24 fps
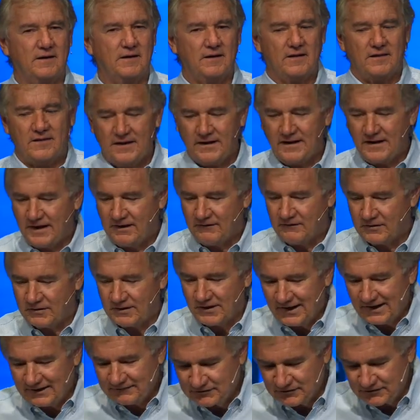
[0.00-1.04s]
They have a
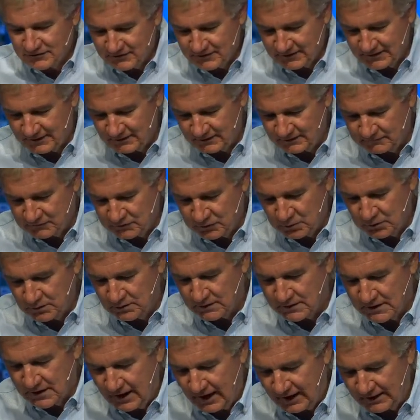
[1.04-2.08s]
lifestyle, if you will,
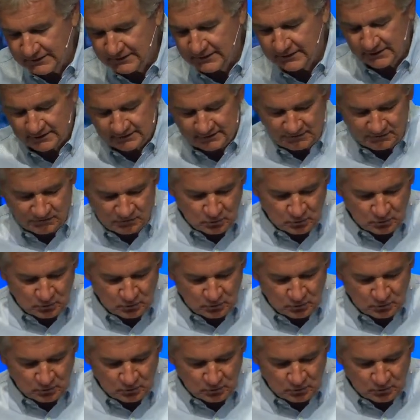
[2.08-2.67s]
conduct that's